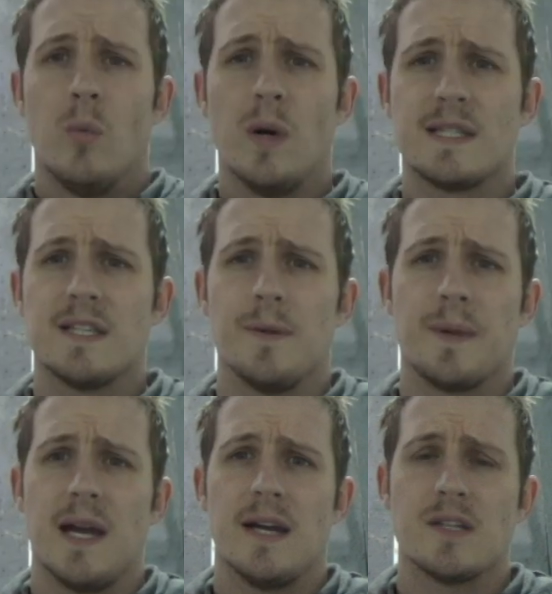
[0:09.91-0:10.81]
What's
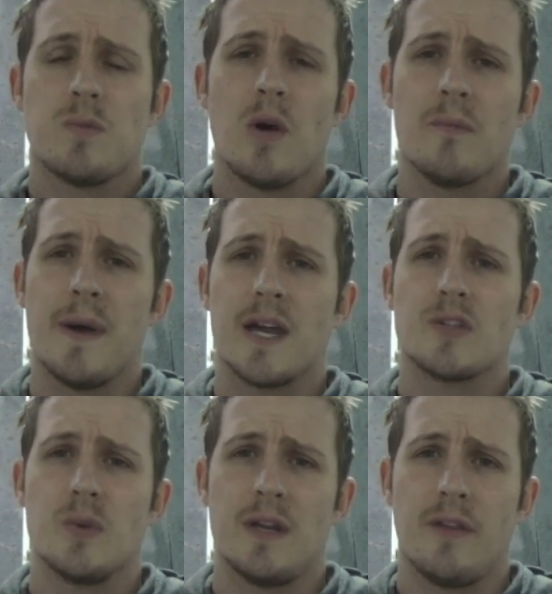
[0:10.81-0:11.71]
up, guys? Welcome
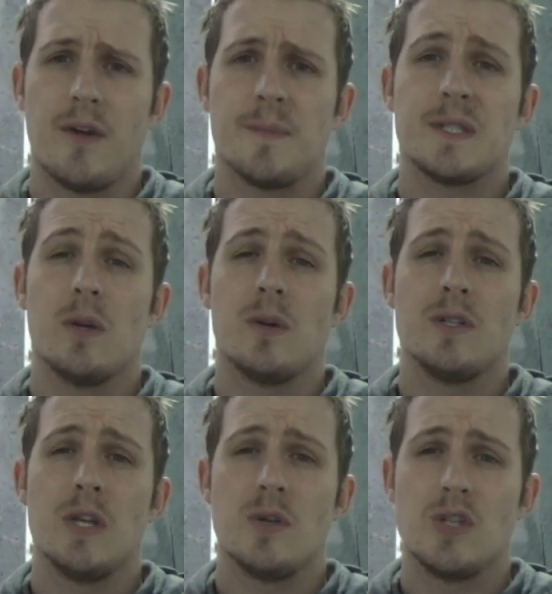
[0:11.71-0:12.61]
back to another episode
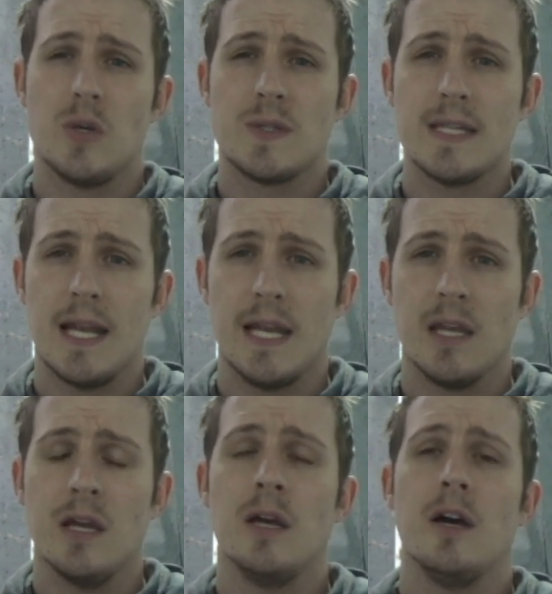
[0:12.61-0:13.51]
of Dojo
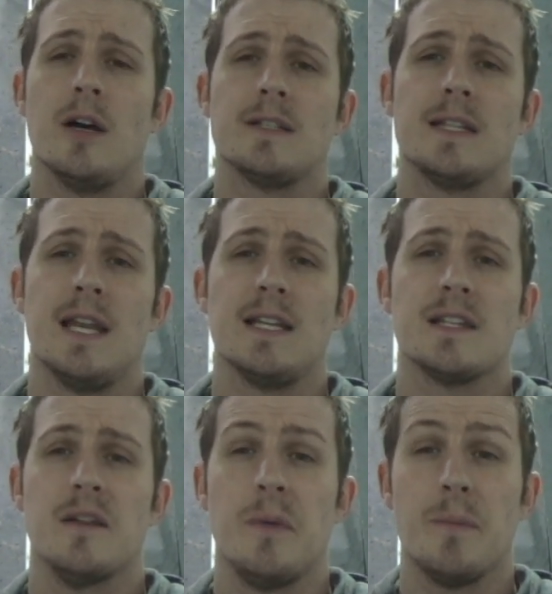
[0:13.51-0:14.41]
Setting. Today
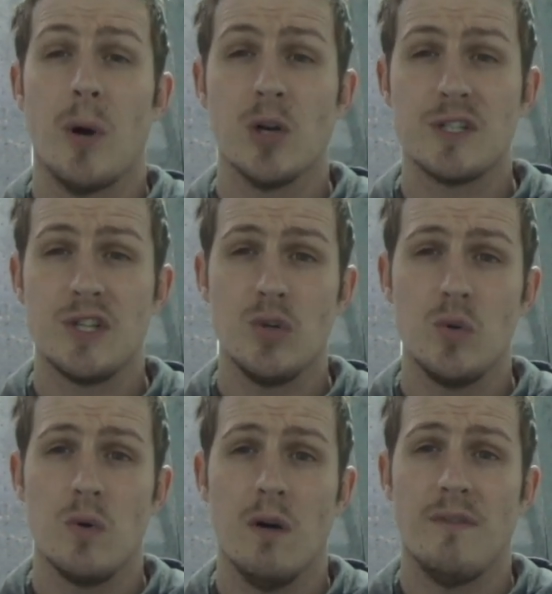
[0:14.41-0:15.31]
is going to be part
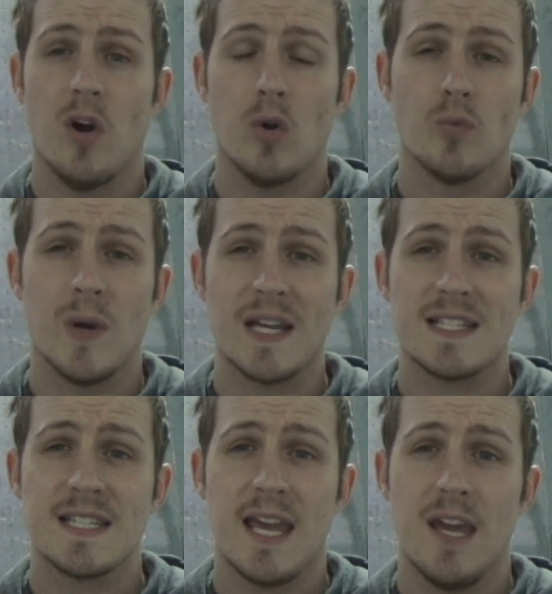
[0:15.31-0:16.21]
2 of our Rick
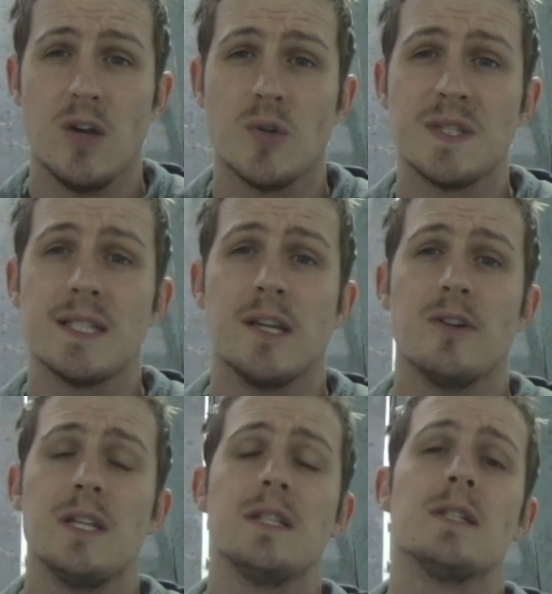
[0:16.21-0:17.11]
Scale
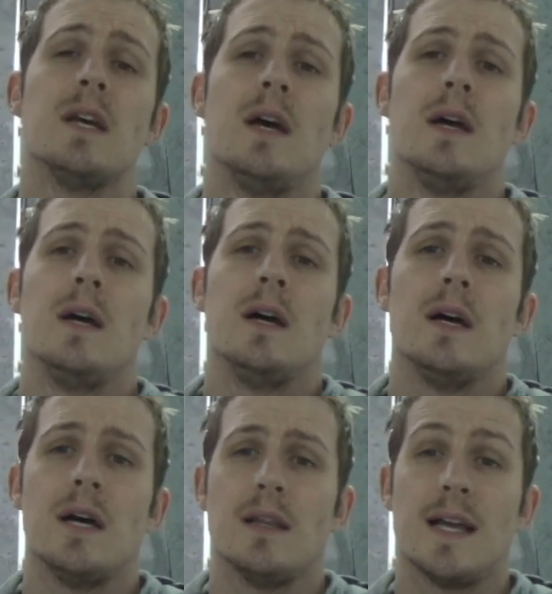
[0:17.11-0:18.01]
series.
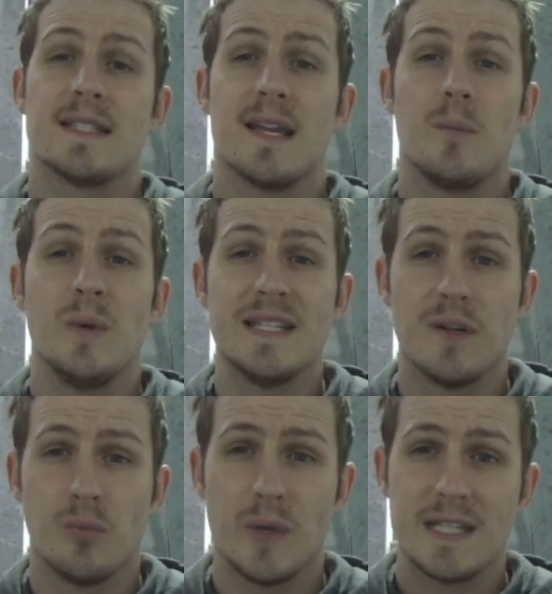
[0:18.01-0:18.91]
Last time we
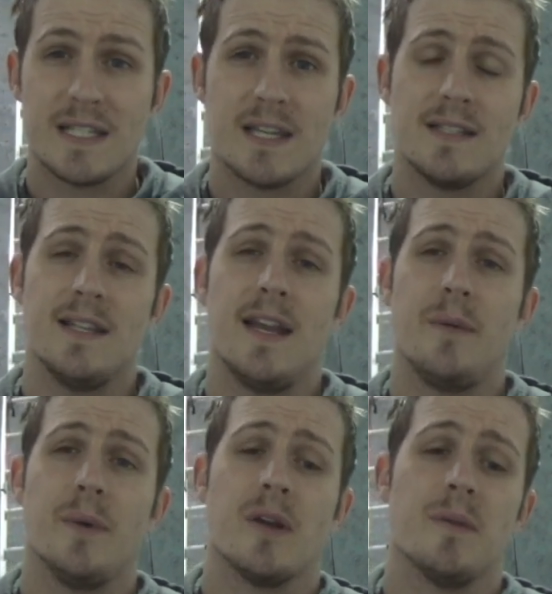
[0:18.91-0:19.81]
did Risk.
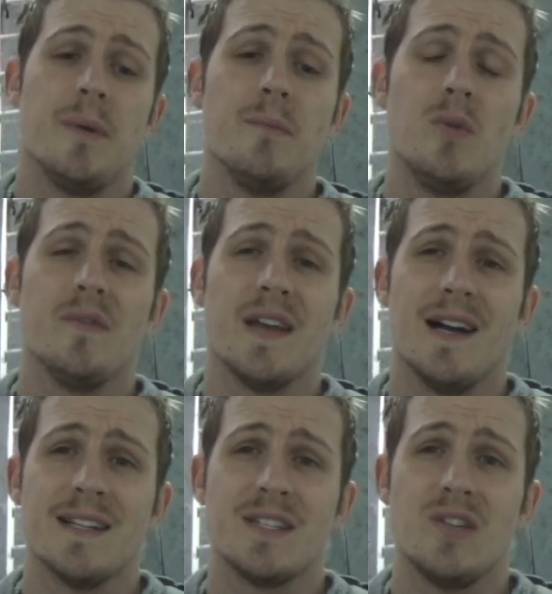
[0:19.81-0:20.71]
Today we're going to be moving
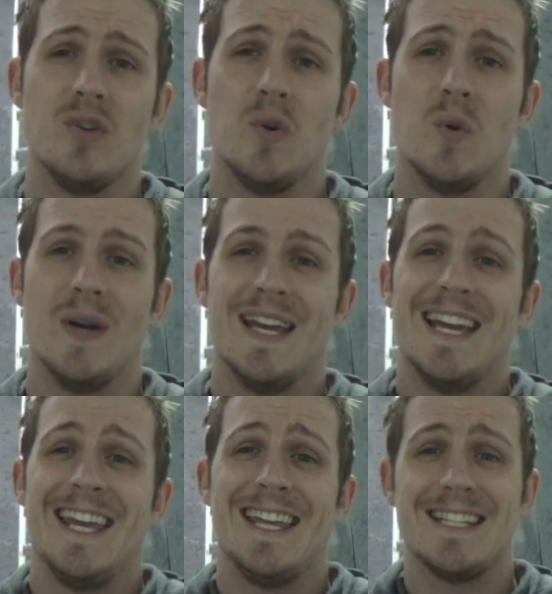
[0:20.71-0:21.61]
on to
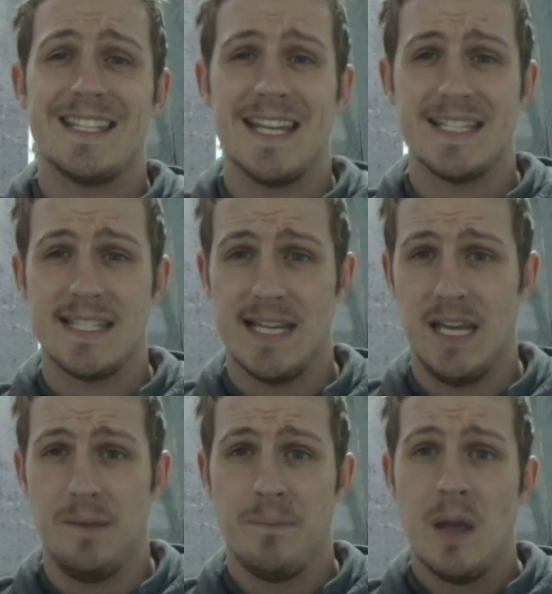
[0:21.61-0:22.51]

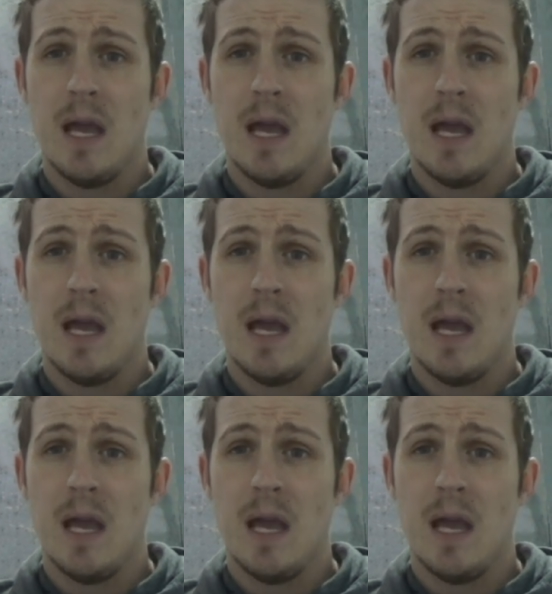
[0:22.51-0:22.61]
Intensity.